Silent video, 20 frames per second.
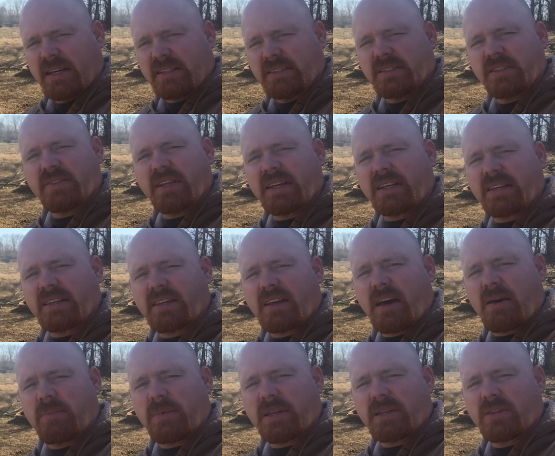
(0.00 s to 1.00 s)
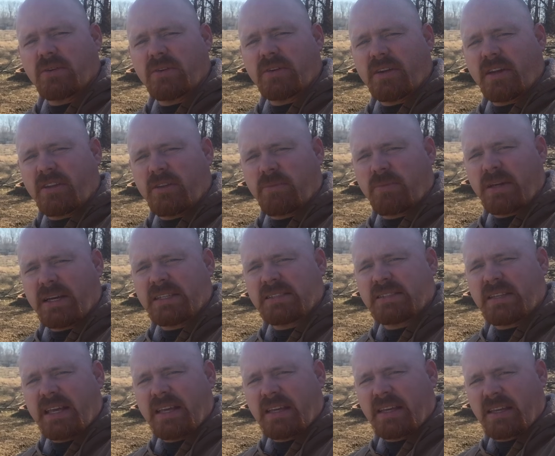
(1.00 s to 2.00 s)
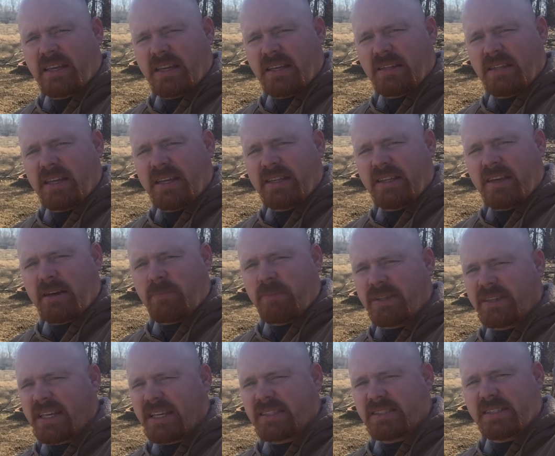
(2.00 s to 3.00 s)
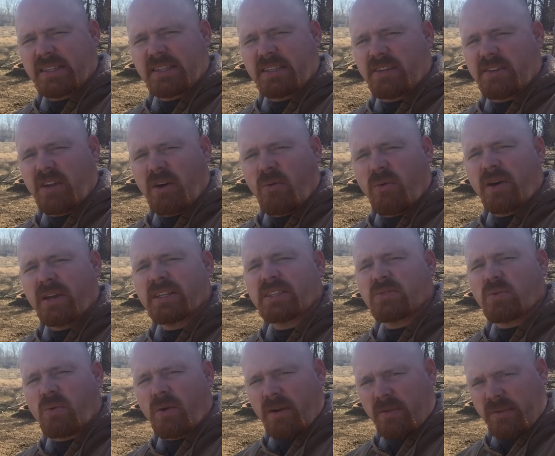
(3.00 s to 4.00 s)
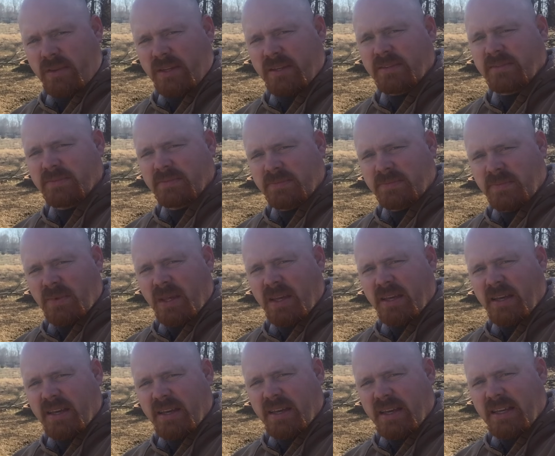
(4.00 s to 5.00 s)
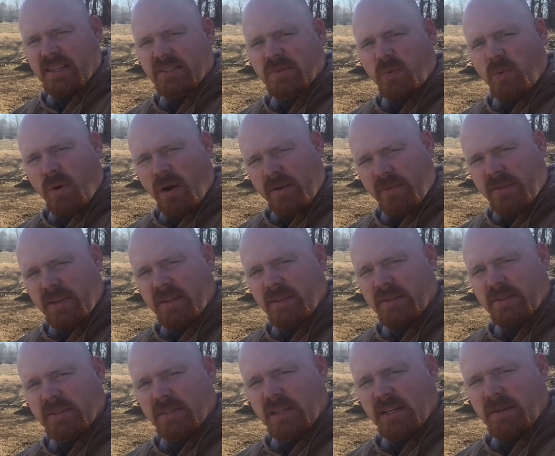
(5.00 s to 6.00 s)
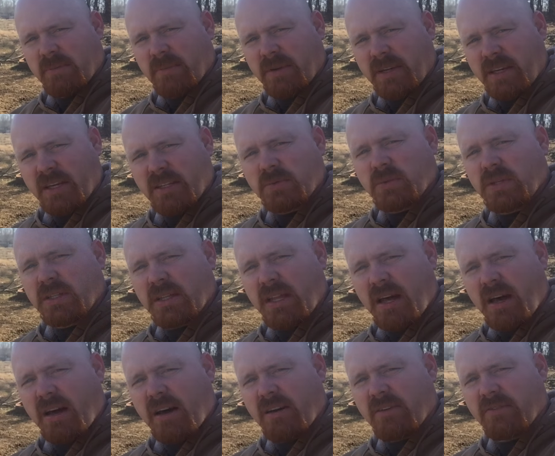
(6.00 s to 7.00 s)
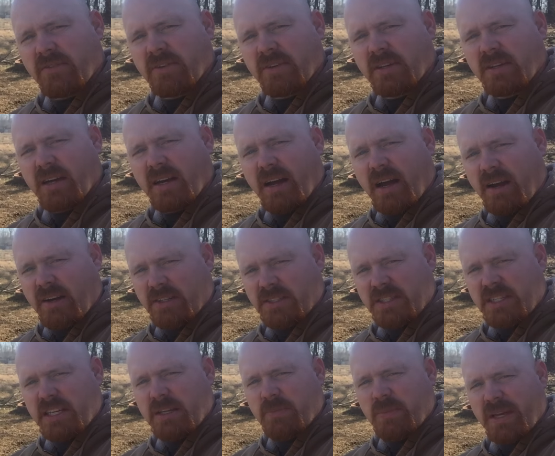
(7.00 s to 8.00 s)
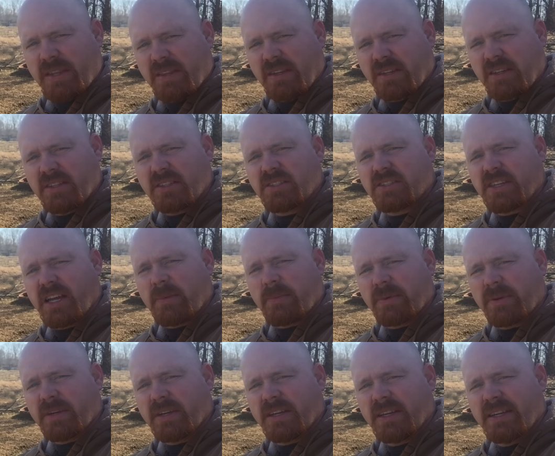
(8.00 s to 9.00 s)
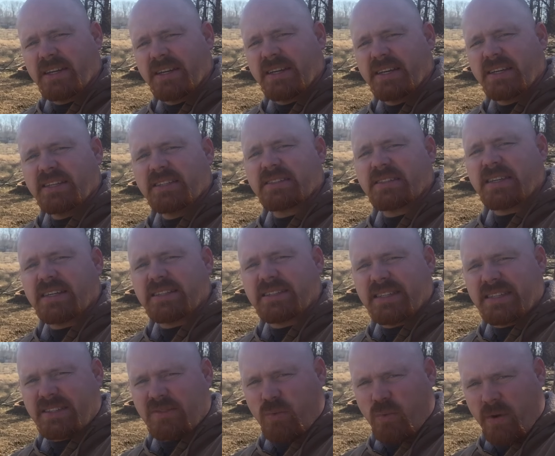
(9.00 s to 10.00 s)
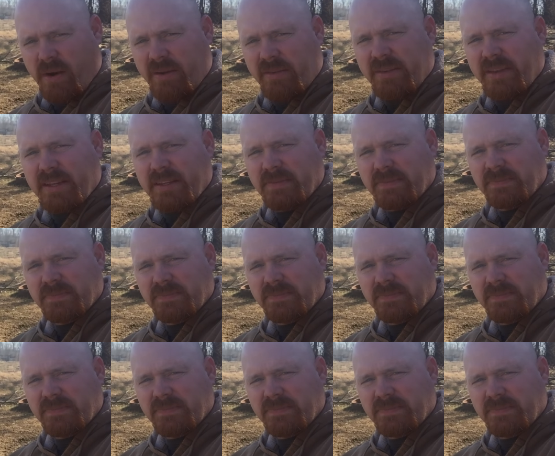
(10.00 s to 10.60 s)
until they could come into another place they could get cleaned up. But they said, you know what? It's worth it. It's worth it because we love our sheep. And the good shepherd says it's worth it.